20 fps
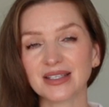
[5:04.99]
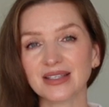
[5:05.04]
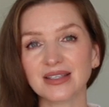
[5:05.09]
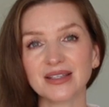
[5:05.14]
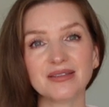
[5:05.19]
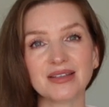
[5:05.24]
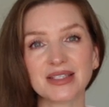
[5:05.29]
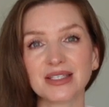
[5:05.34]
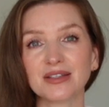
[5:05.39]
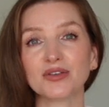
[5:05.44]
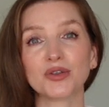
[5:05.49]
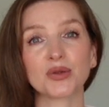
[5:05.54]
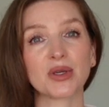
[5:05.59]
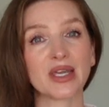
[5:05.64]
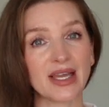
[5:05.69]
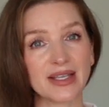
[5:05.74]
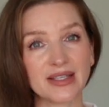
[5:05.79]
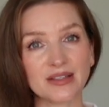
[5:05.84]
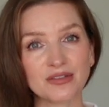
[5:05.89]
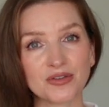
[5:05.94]
Even if you
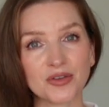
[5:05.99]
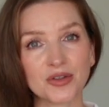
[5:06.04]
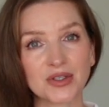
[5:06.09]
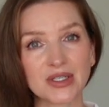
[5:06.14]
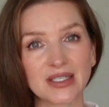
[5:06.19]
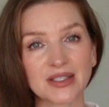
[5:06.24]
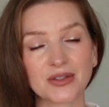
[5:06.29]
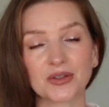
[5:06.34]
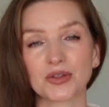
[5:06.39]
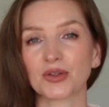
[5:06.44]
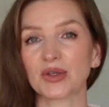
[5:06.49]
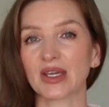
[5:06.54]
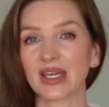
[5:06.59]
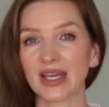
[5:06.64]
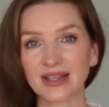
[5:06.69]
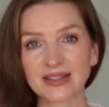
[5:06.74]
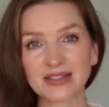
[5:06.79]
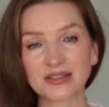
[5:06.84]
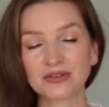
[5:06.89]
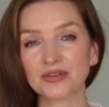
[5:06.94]
can afford it or you
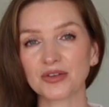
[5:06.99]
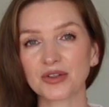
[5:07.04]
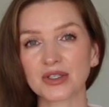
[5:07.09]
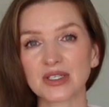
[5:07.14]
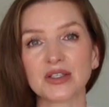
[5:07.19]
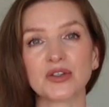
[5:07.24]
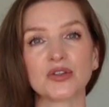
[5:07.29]
can't afford it,